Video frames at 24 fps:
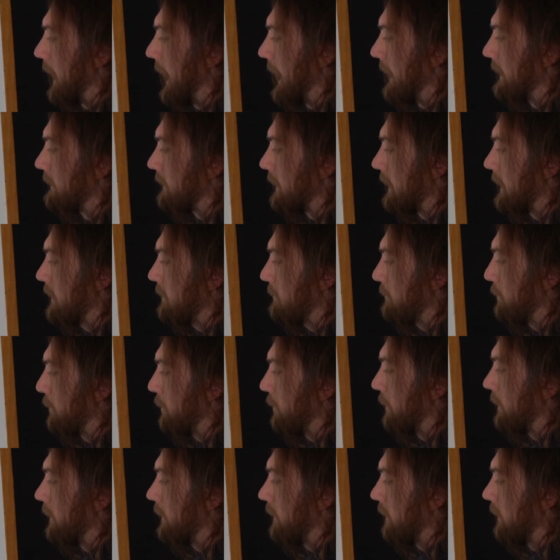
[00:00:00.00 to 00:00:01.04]
as
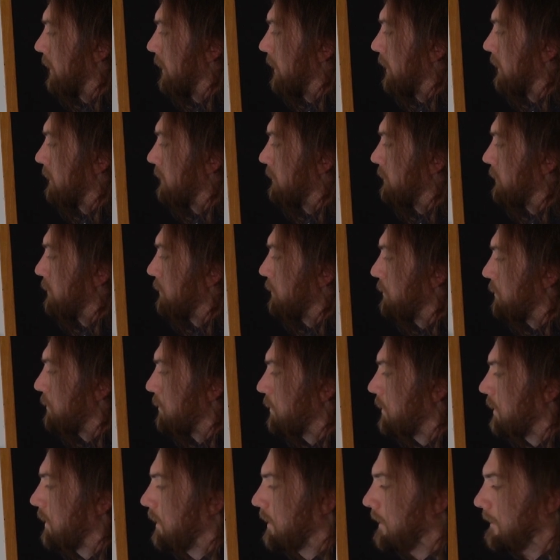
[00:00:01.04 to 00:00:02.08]
input
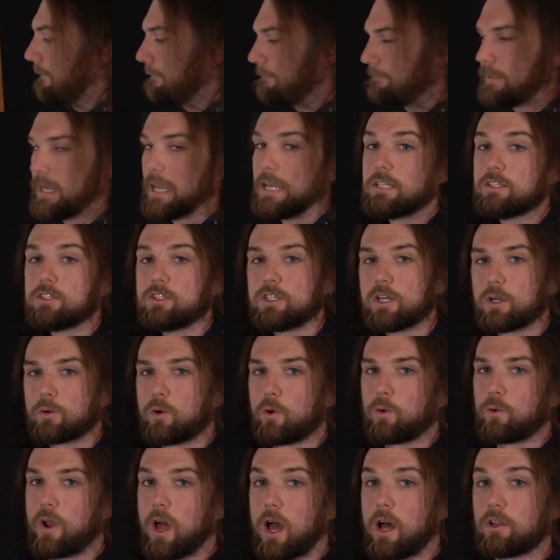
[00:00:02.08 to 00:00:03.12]
to a
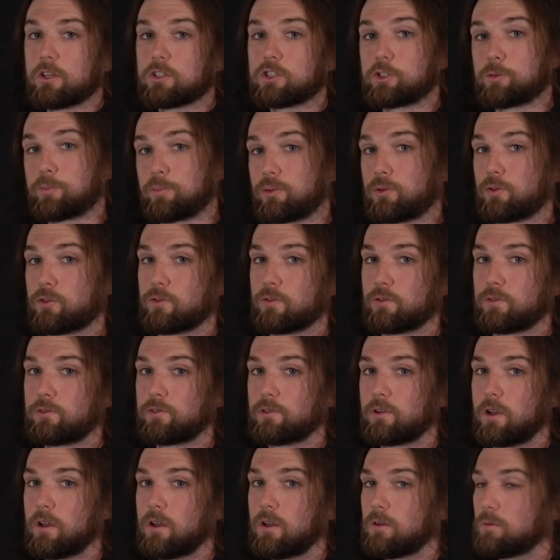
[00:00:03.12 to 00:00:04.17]
zero-knowledge proof,
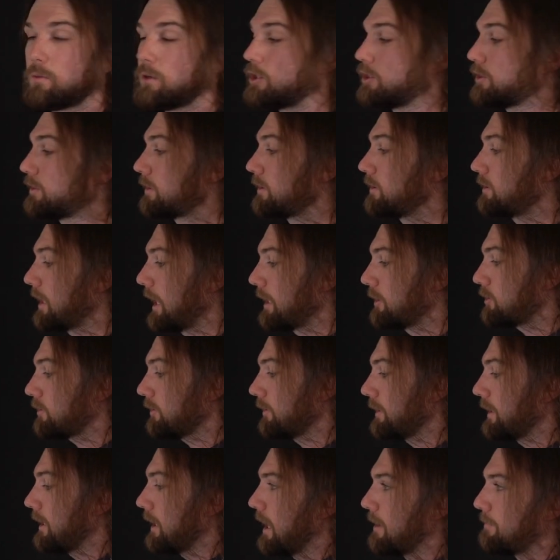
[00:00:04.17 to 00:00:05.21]
which is
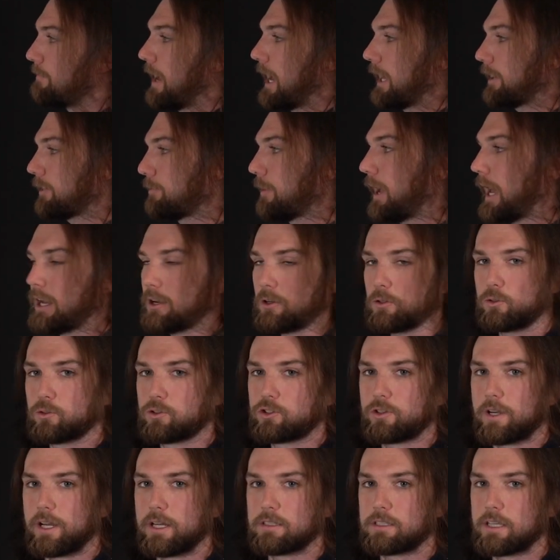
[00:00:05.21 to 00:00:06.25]
essentially a mathematical
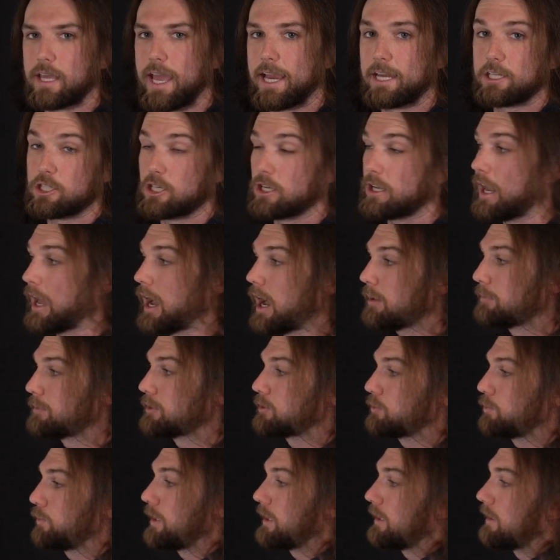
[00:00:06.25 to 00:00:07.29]
transaction now
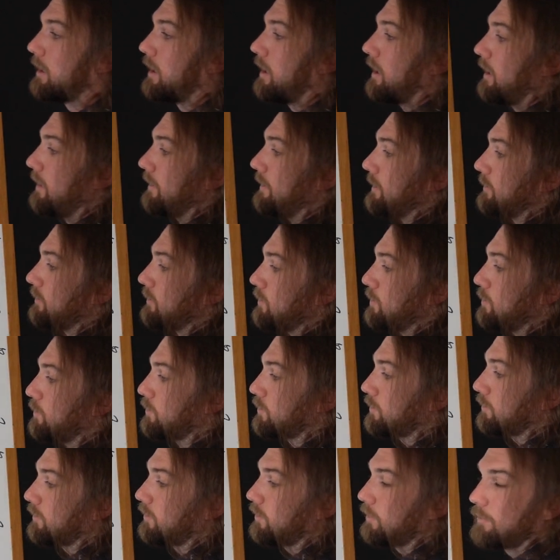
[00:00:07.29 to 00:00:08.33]
between this
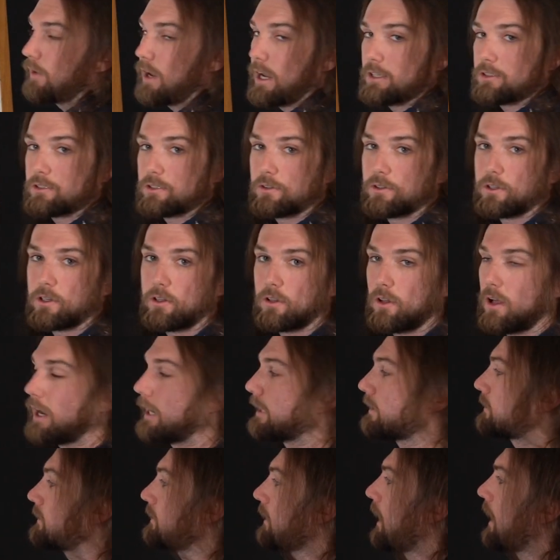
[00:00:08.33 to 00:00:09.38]
user and device on the
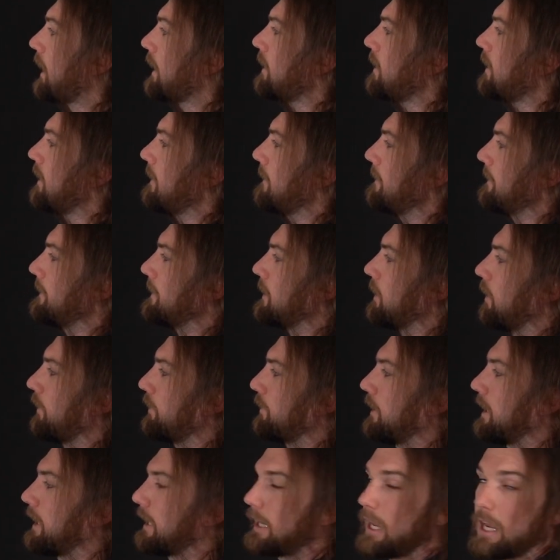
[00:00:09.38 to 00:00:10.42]
client side, the
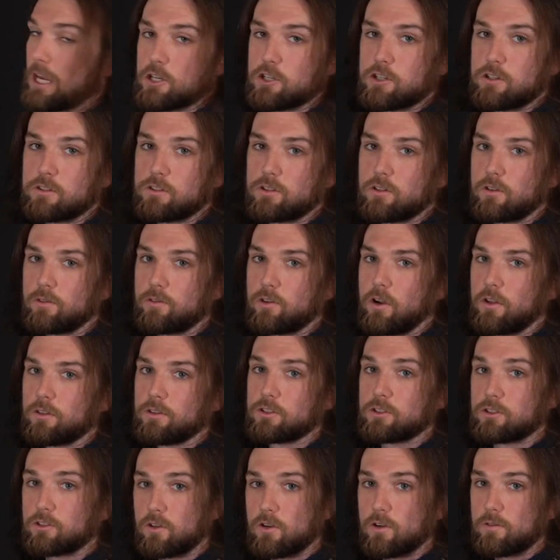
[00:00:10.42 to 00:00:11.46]
authentication server on the
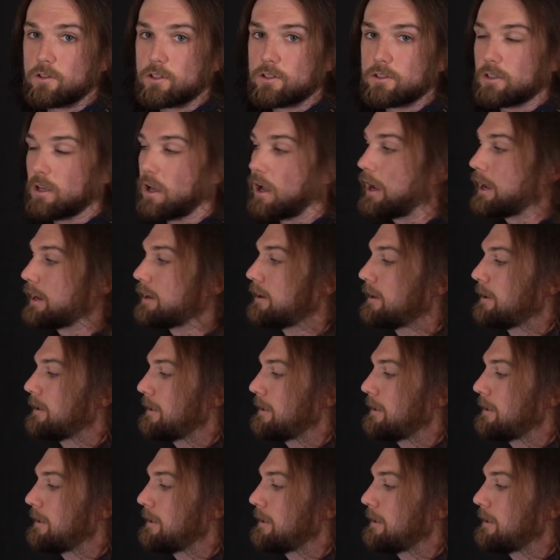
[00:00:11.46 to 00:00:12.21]
server side,